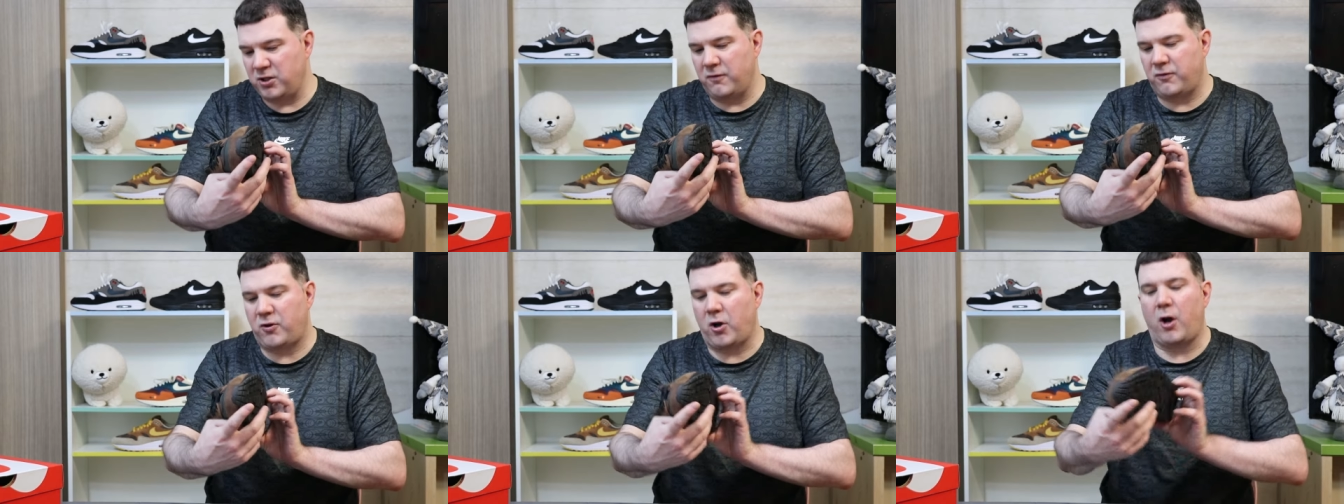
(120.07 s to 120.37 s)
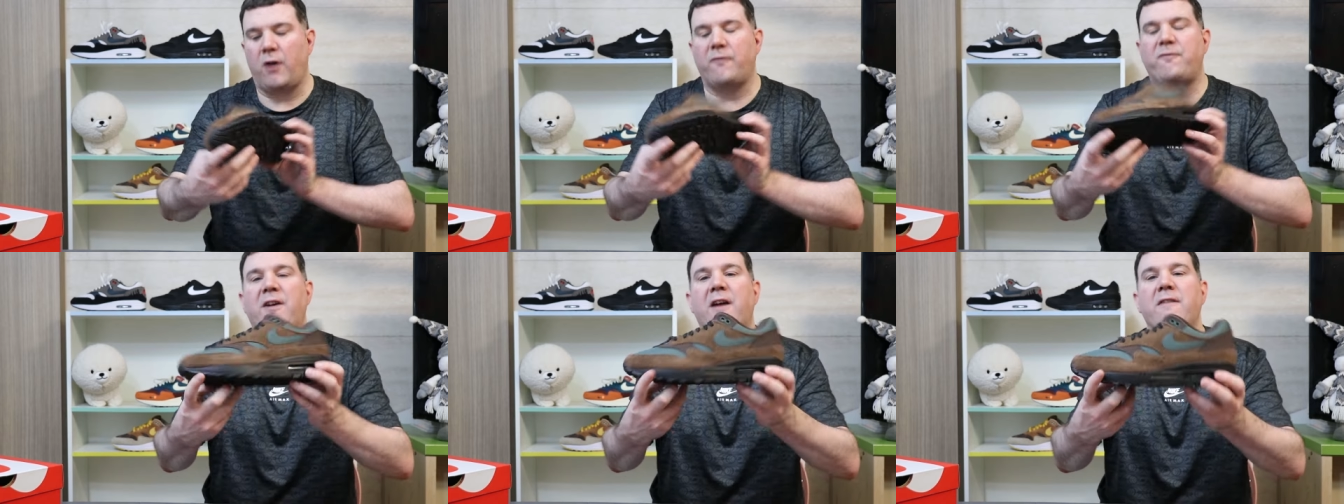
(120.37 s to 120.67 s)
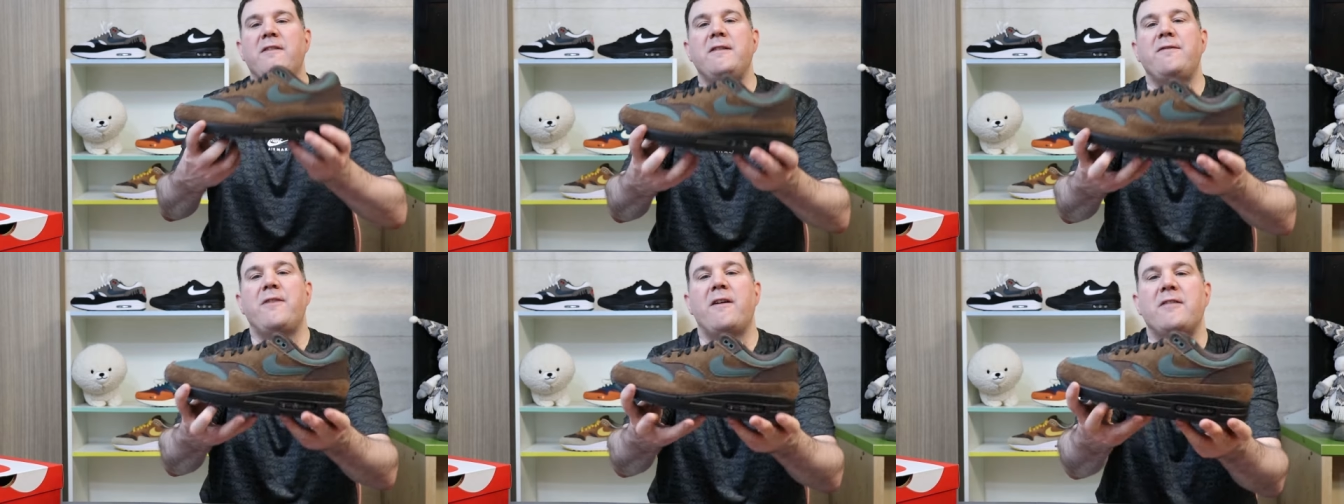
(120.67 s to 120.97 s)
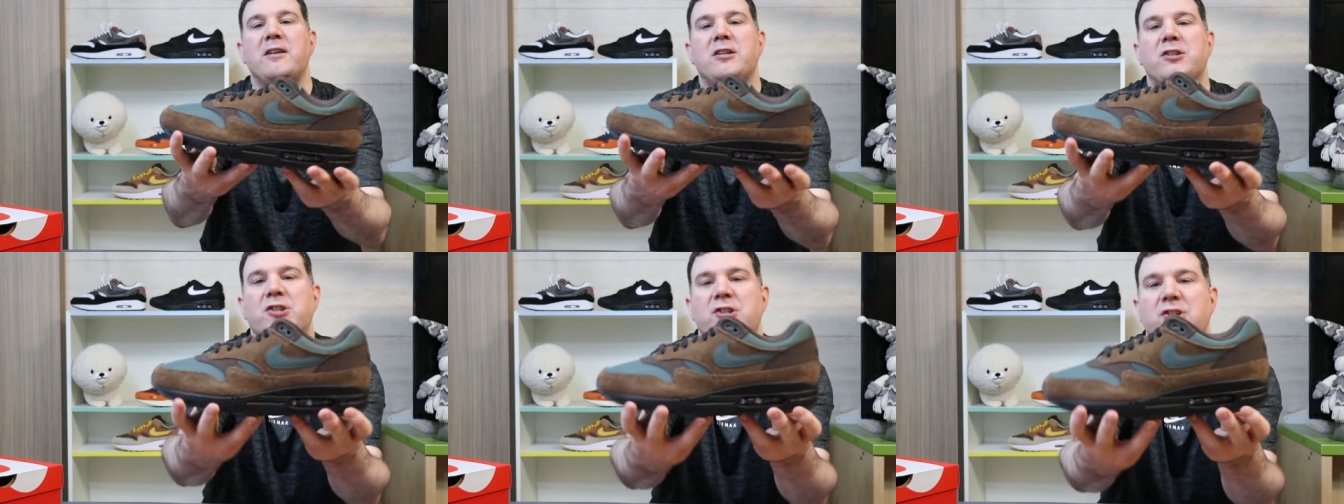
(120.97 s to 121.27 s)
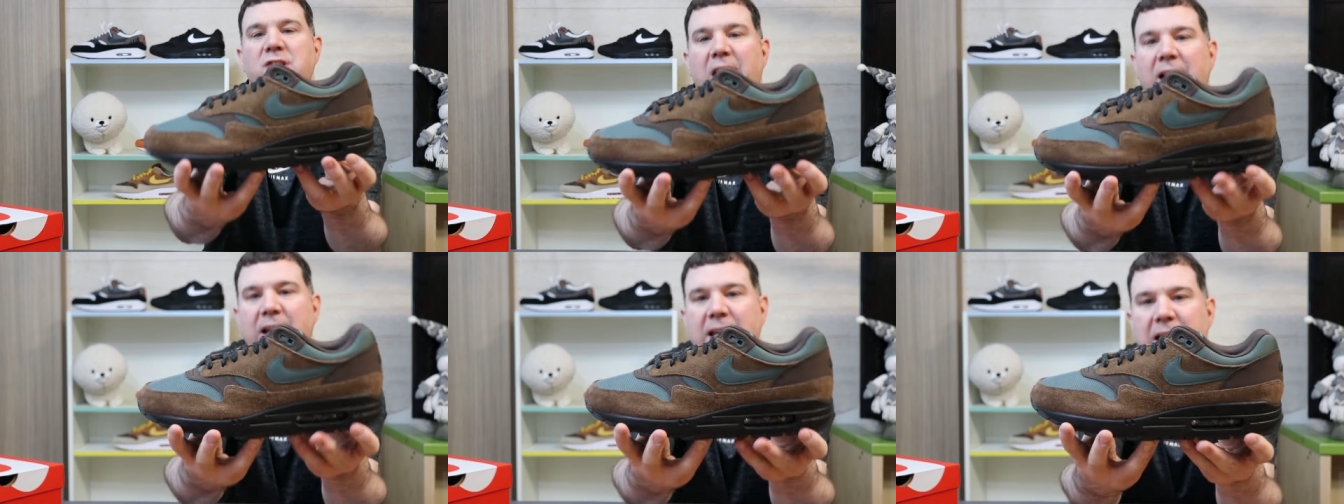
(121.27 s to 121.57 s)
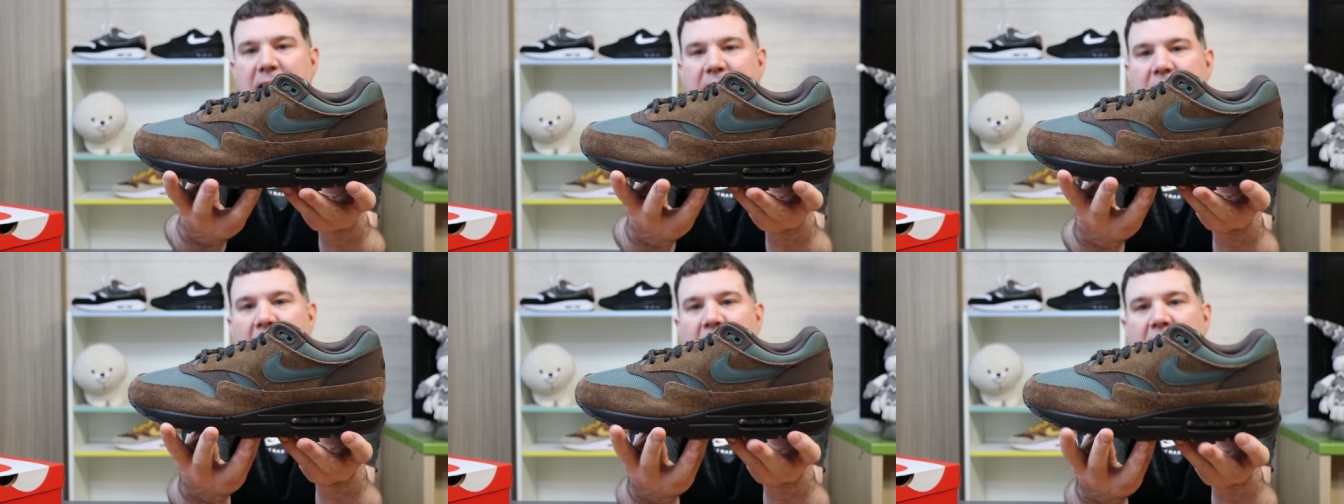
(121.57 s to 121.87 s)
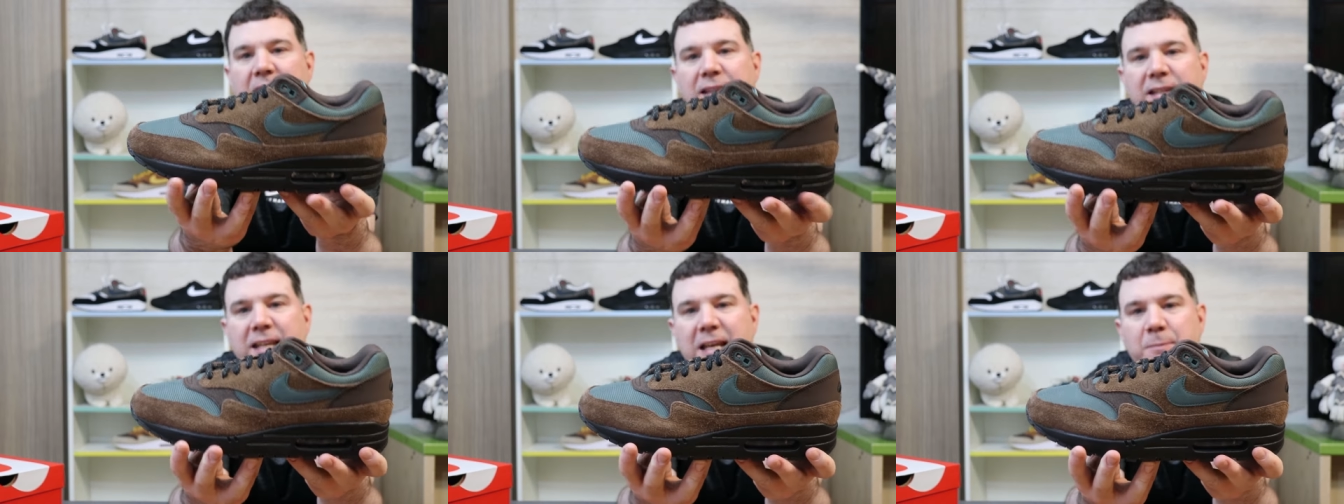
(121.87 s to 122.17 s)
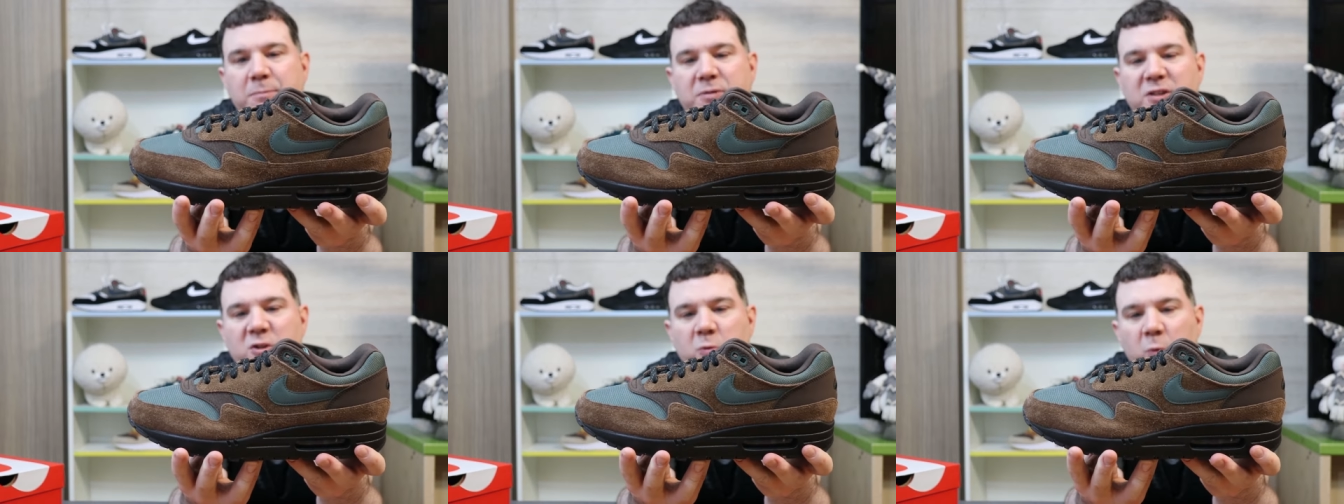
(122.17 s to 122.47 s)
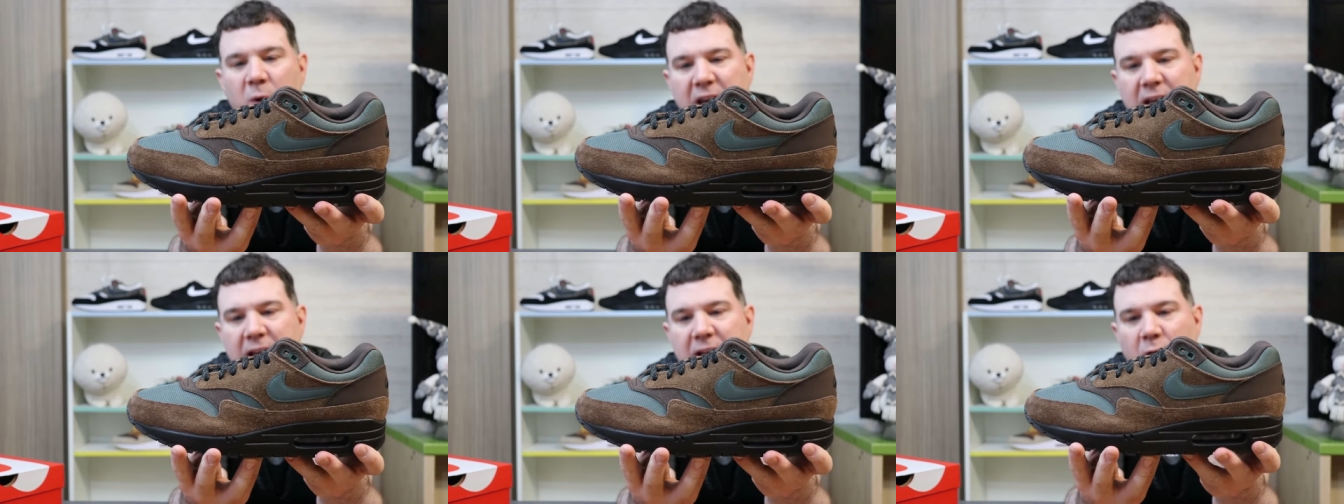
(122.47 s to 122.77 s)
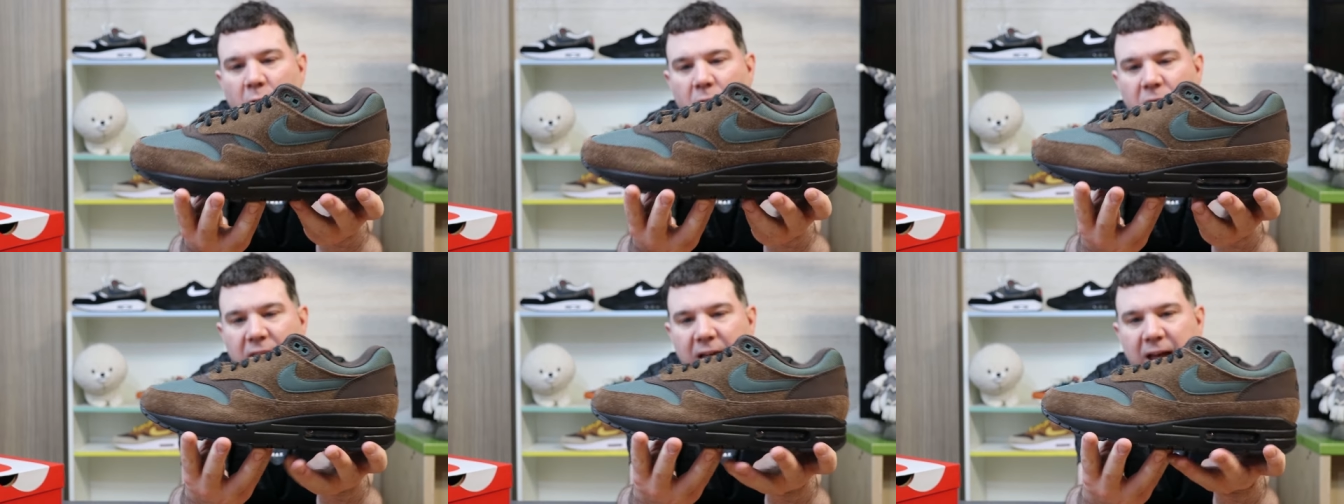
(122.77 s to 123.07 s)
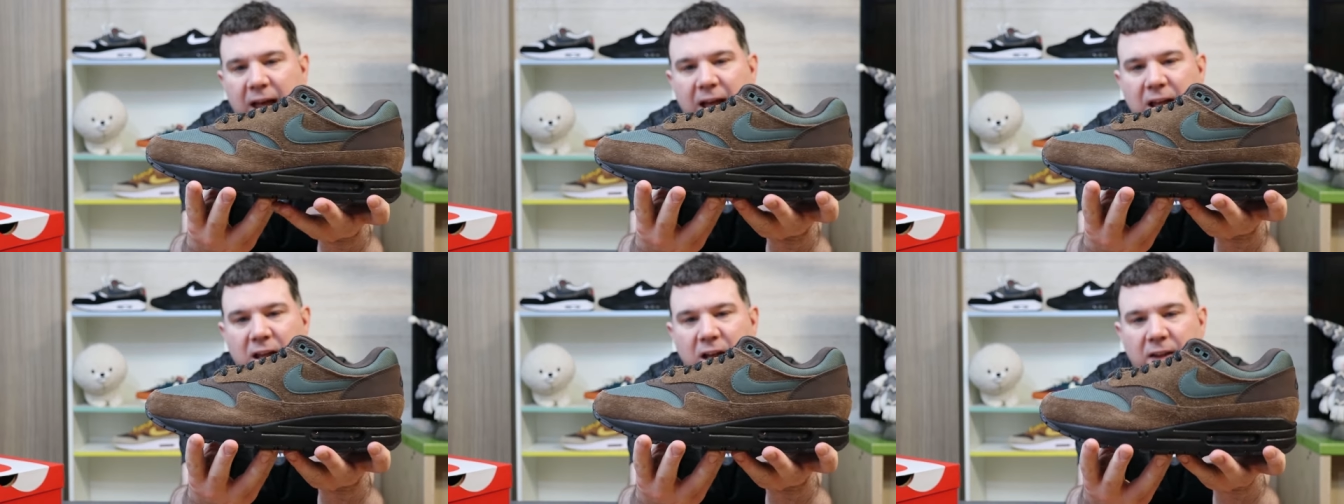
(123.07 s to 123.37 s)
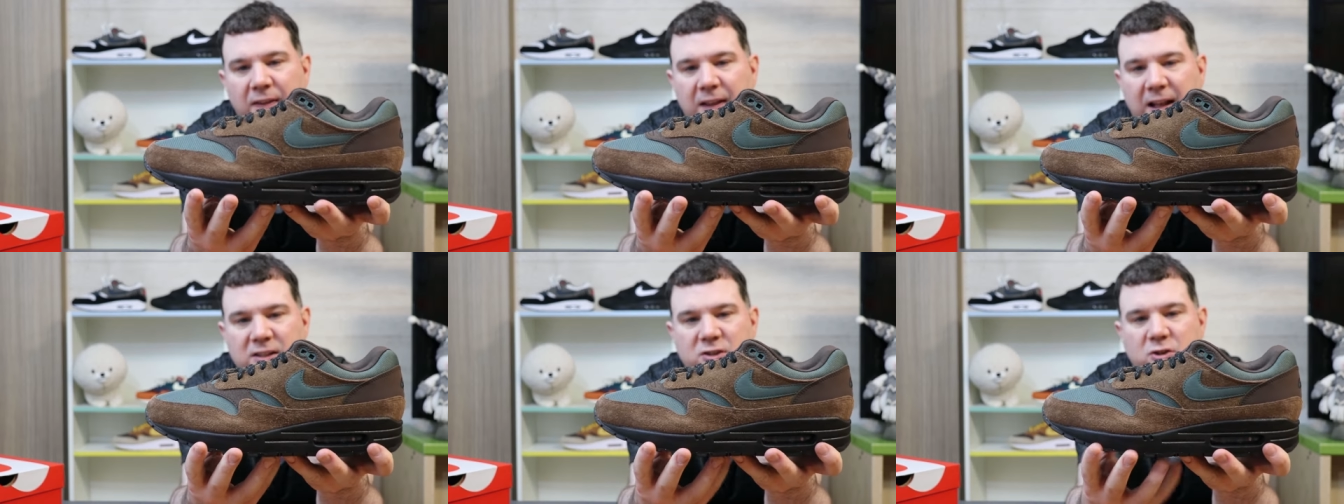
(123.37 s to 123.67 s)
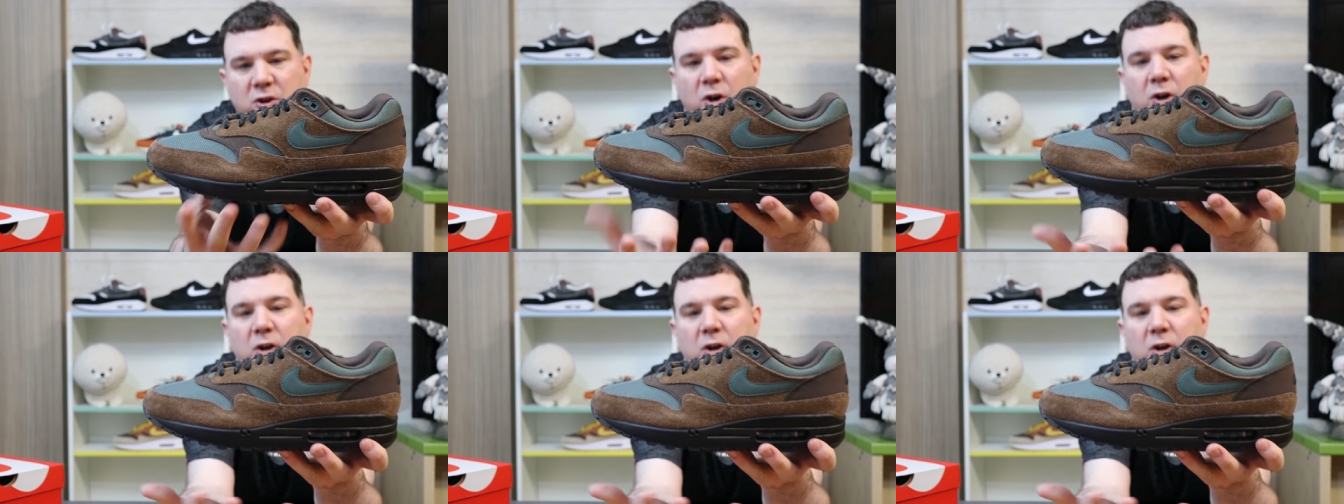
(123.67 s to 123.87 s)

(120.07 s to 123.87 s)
You've got a very, very shaggy, deep suede on there, and that's